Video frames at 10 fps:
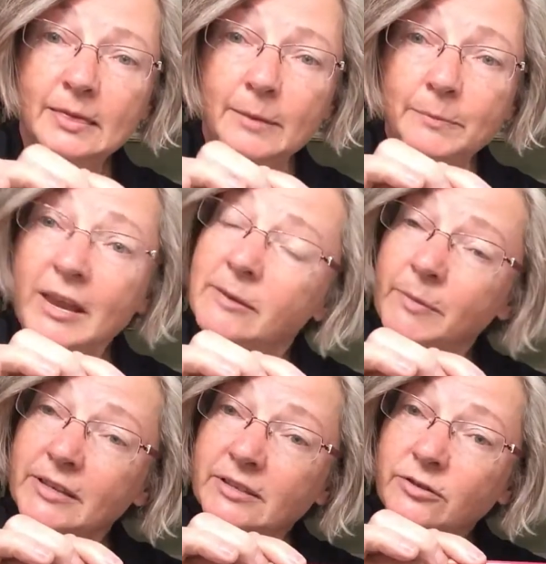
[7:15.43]
The pink
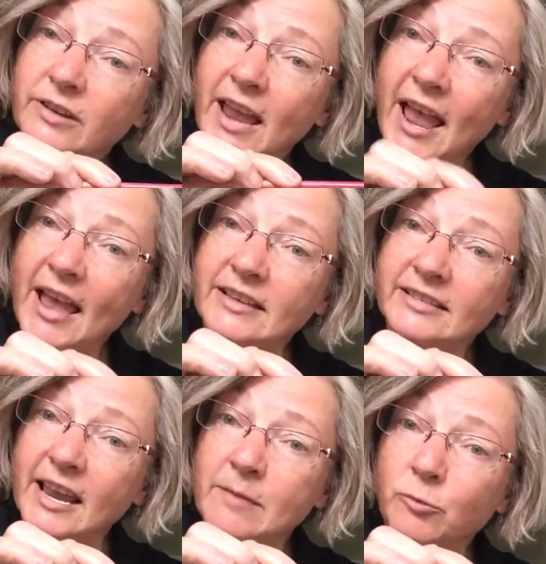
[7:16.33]
pencil
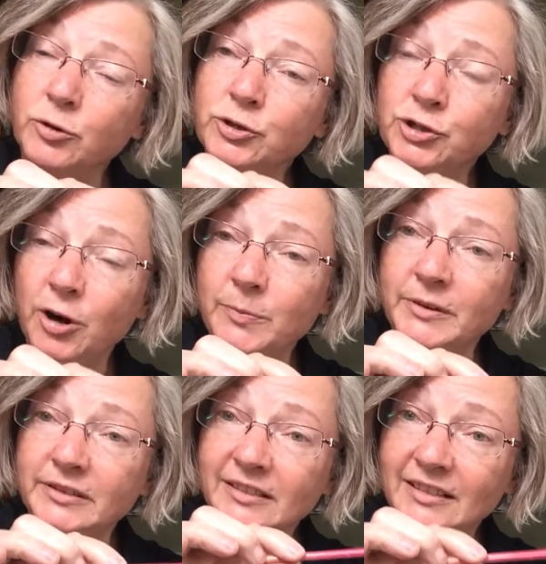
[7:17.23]
has a more
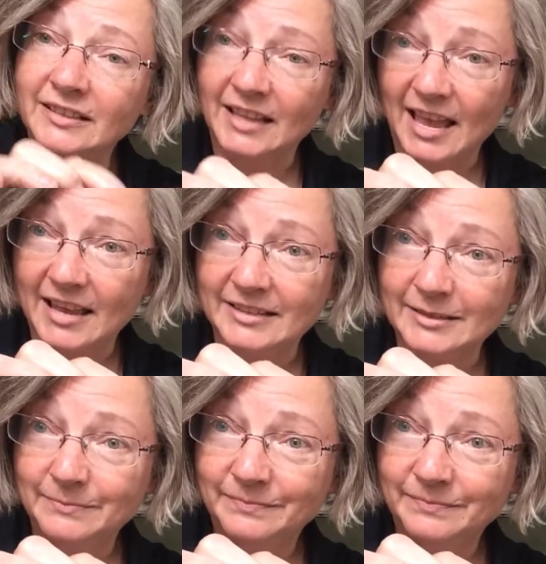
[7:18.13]
sharpened lead.